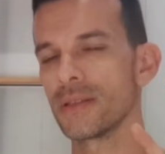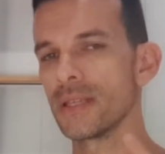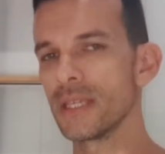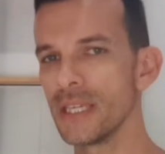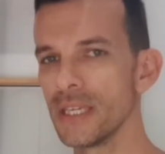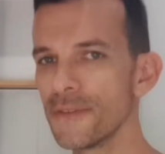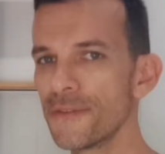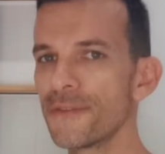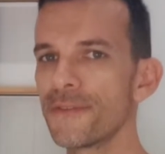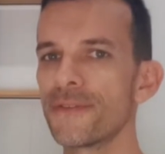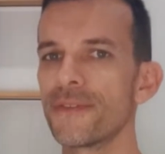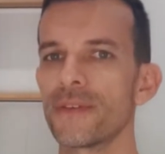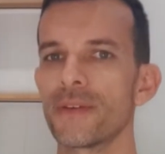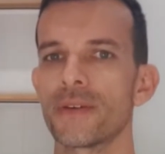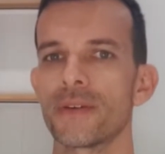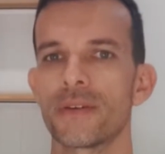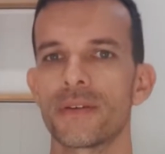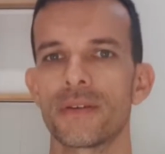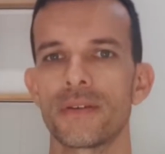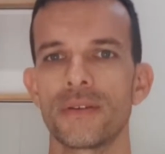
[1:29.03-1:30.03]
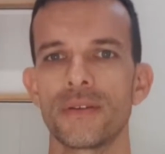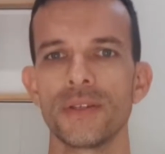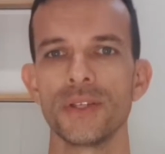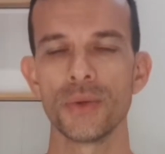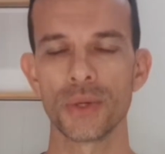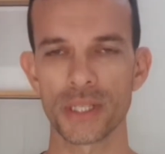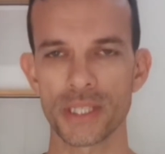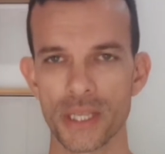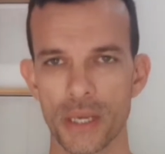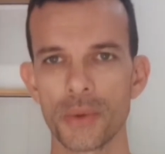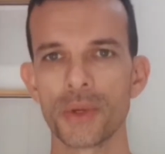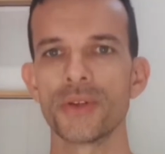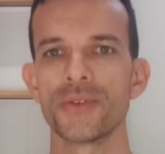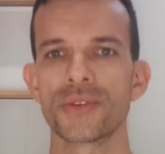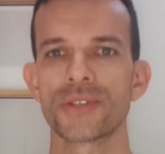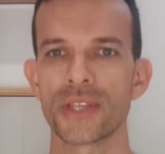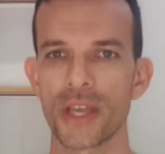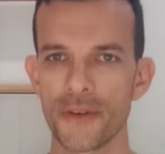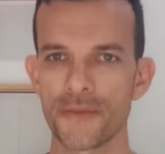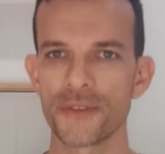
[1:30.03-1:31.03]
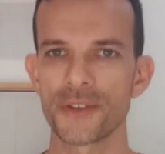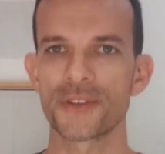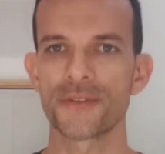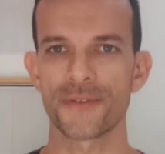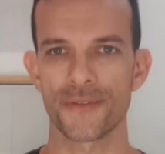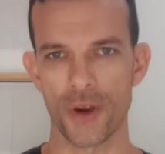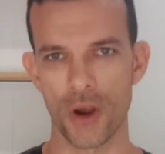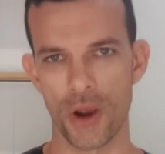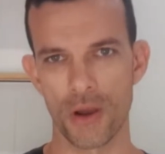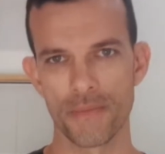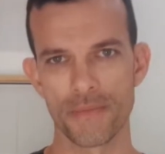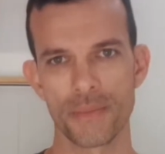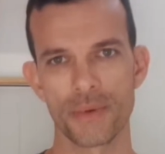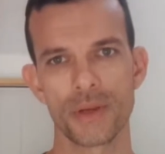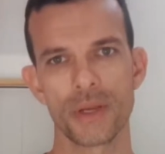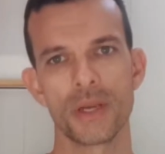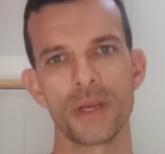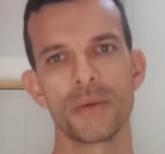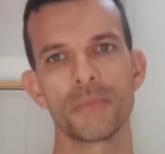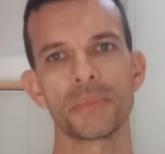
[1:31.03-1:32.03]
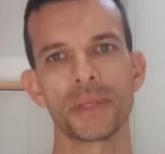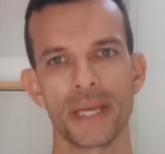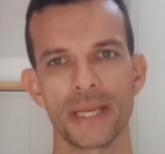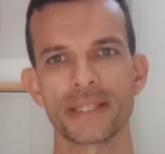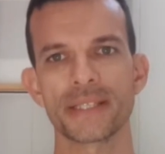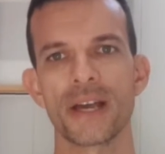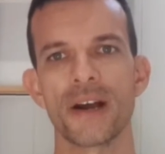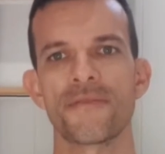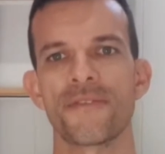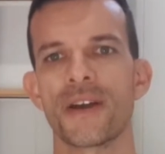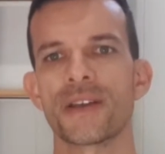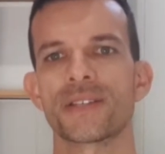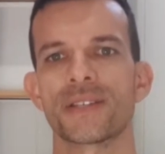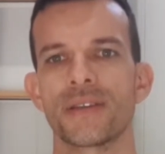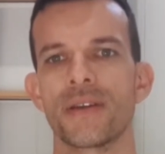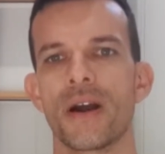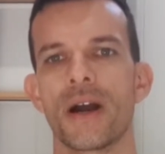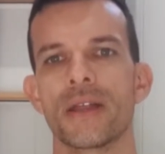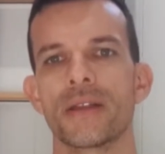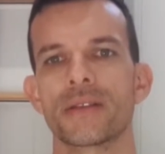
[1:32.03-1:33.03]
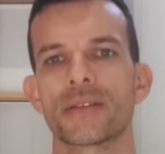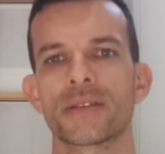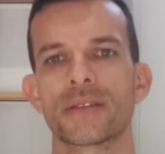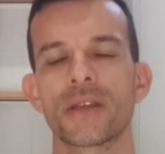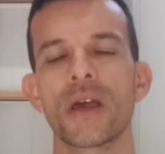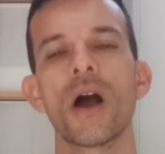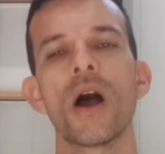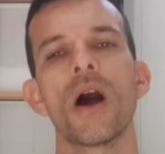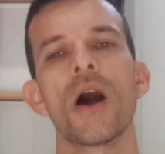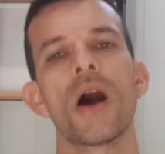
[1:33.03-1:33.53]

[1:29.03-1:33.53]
If you are someone who suffers from plantar fasciitis,